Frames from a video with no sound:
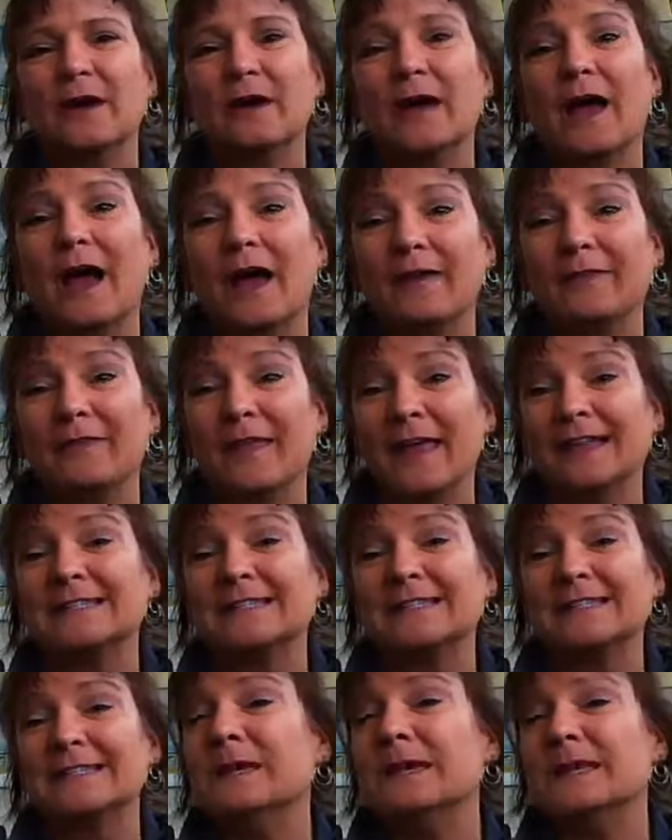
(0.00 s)
So
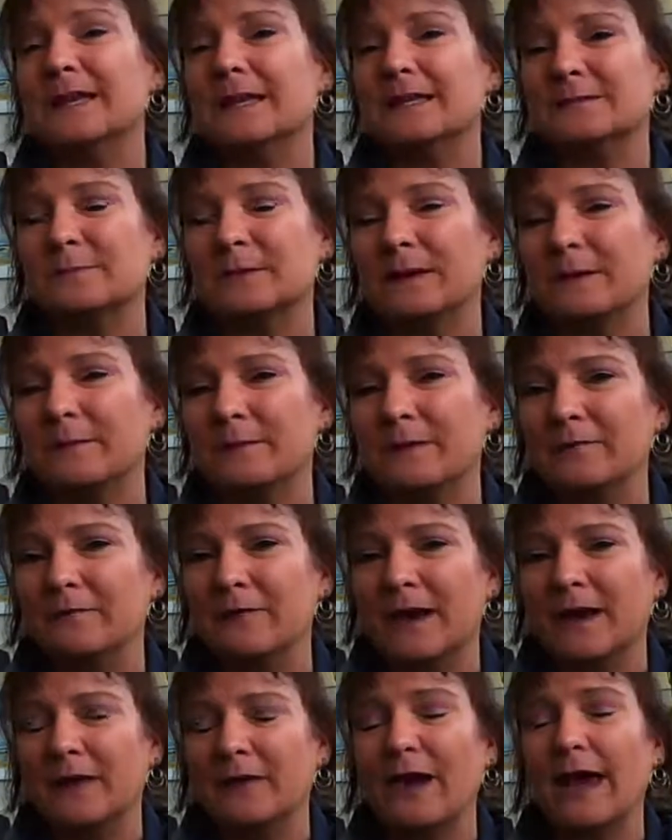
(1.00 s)
that to me, that's been a
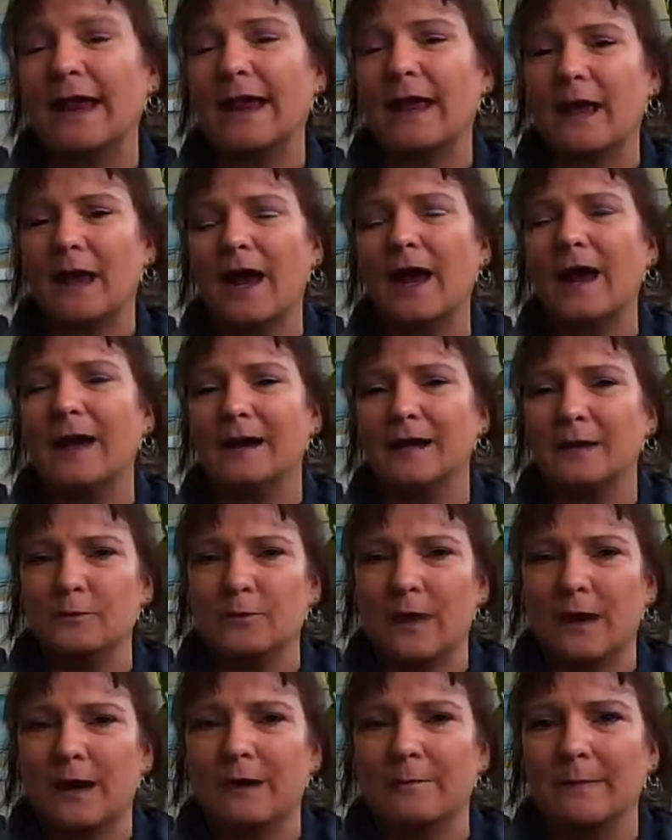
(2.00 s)
big value, and I
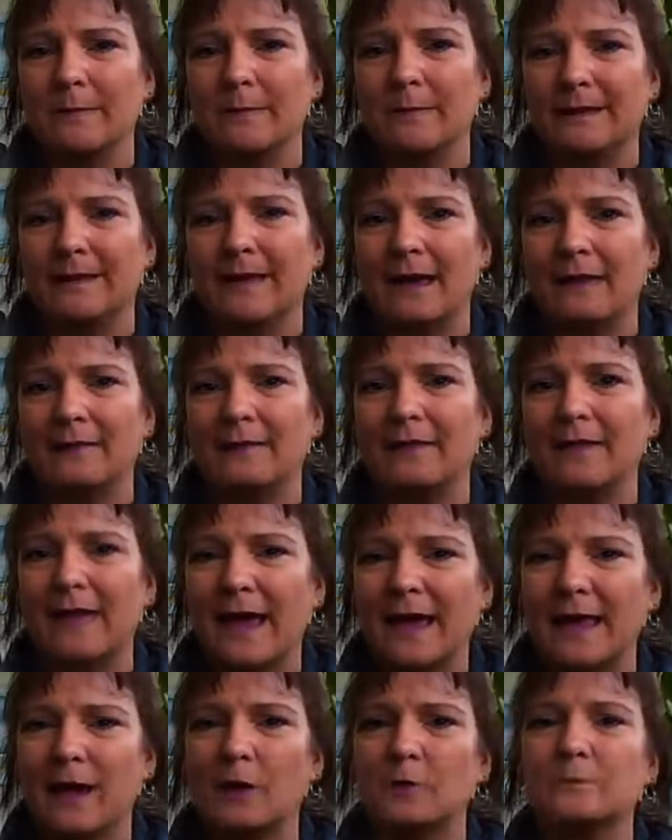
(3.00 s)
highly recommend that.
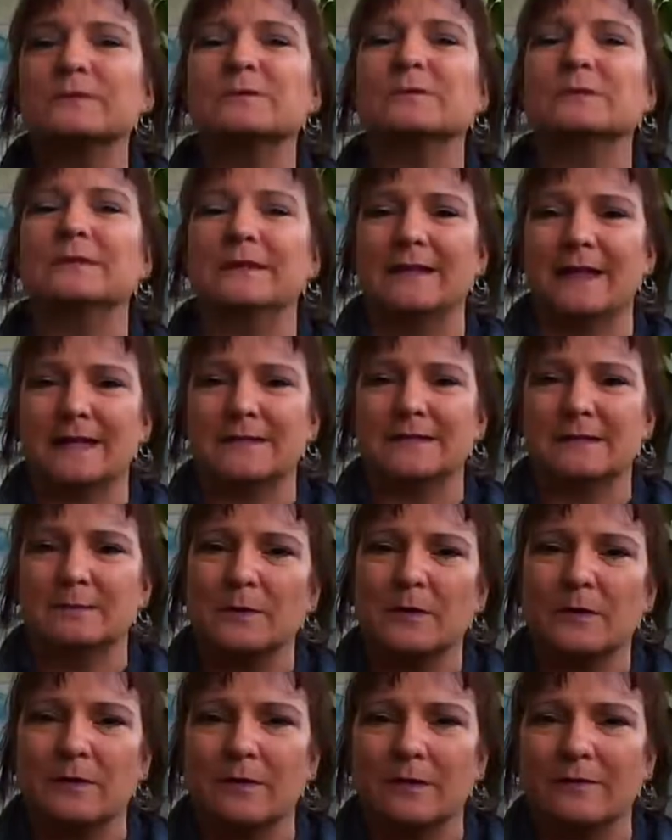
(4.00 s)
That helps with that
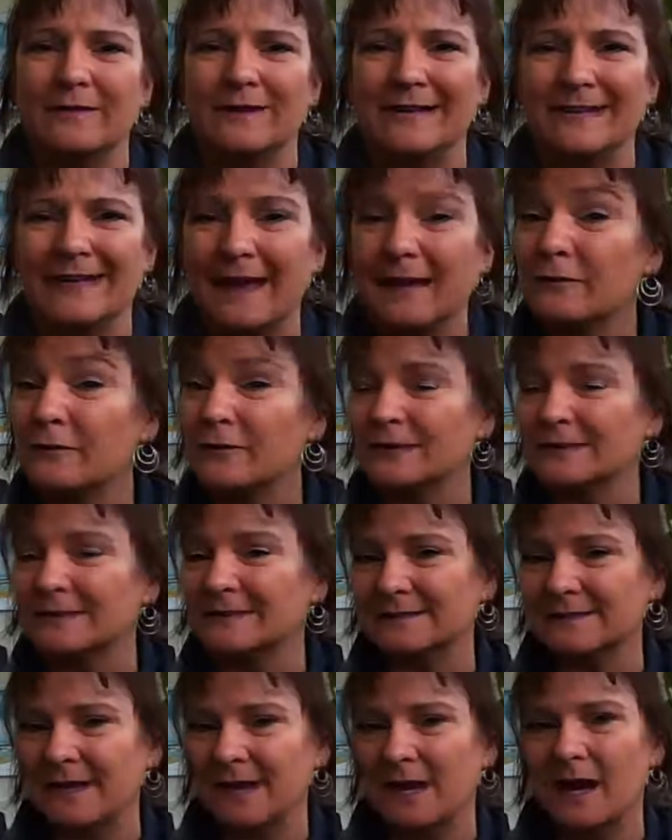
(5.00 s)
spirit of endeavor
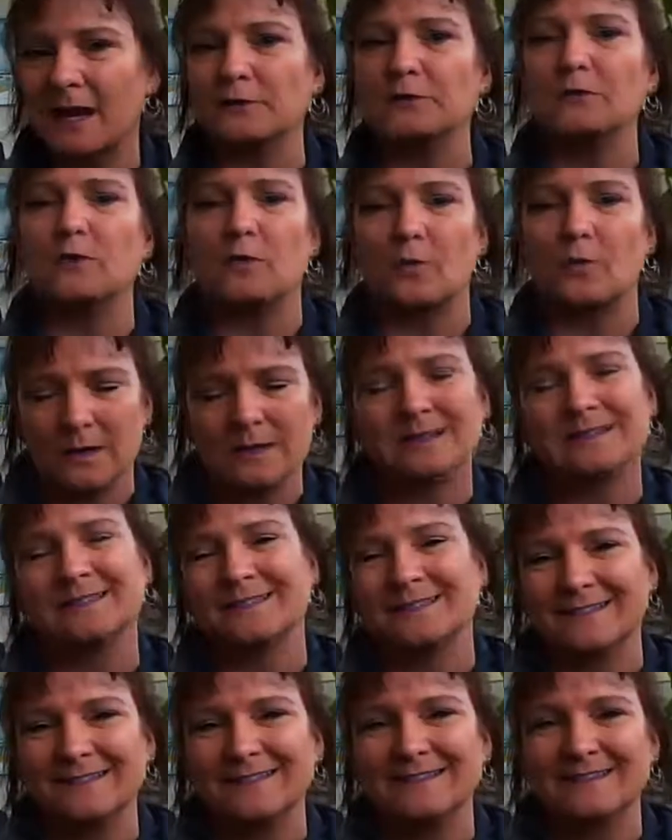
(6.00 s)
to stay on
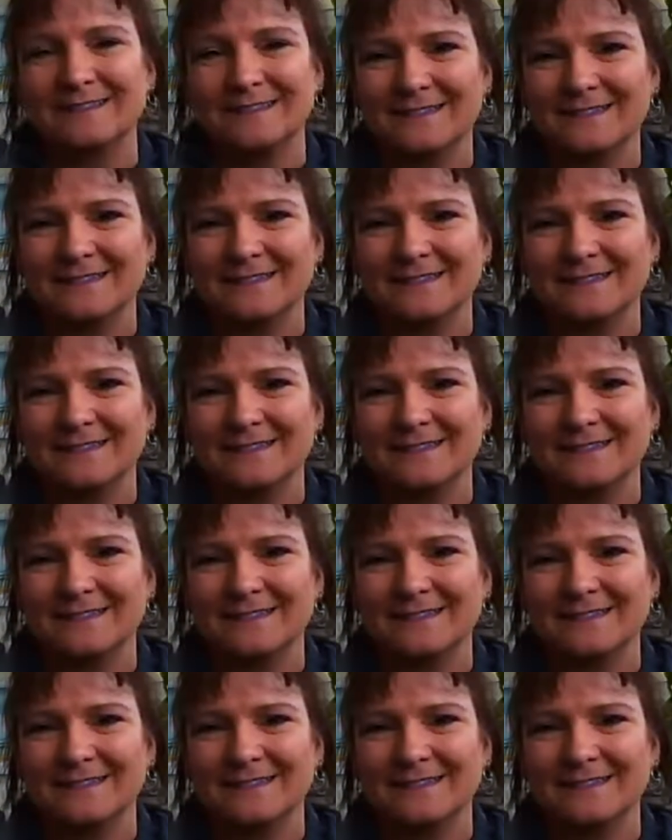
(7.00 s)
course.